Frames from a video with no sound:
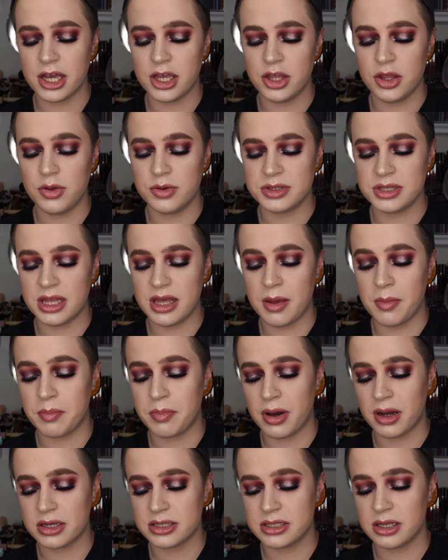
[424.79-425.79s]
I used the
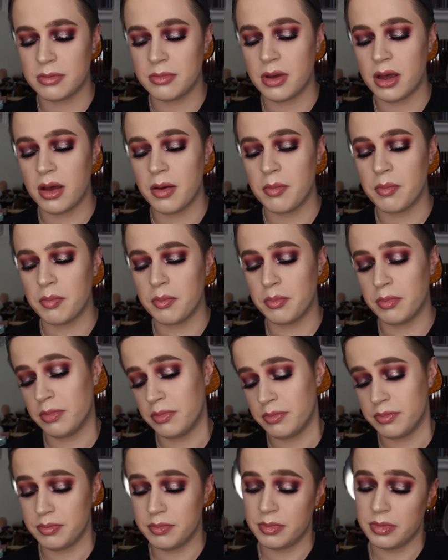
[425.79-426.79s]
Buxom
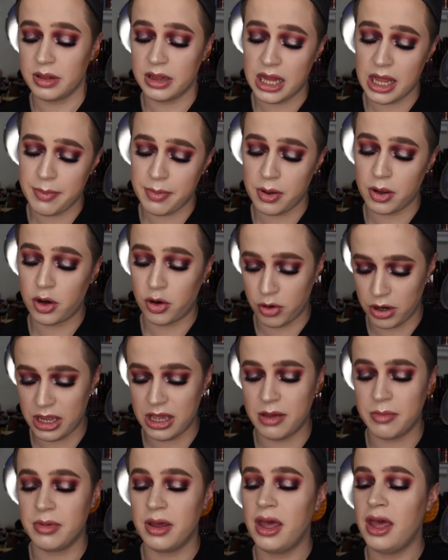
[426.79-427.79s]
Lip
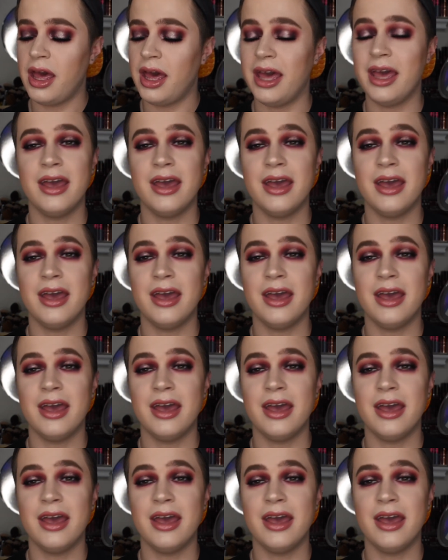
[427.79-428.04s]
Cream